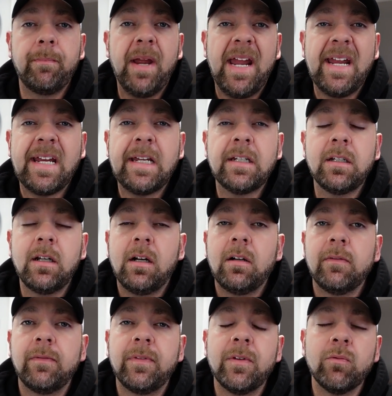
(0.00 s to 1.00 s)
ban
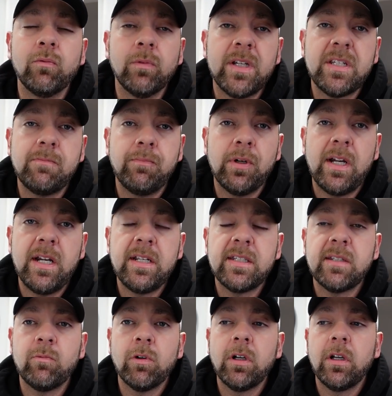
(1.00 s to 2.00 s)
of the wrist
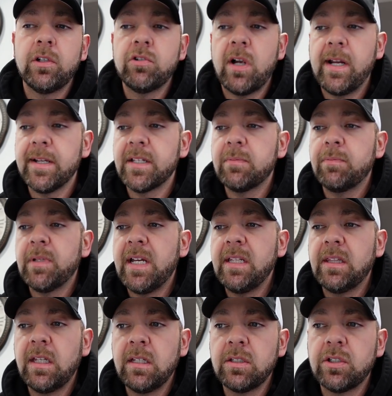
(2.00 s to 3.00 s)
brace and we're going to try to
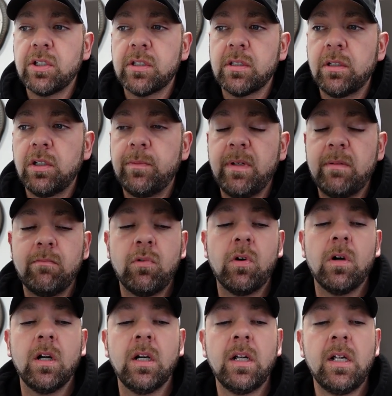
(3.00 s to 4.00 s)
explain things just a little bit
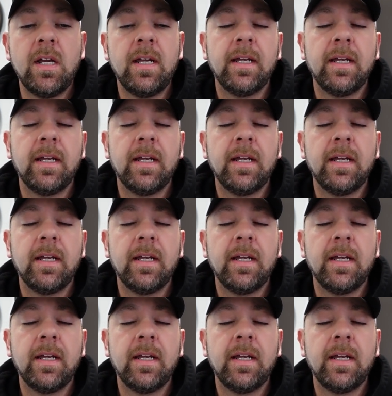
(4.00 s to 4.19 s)
more.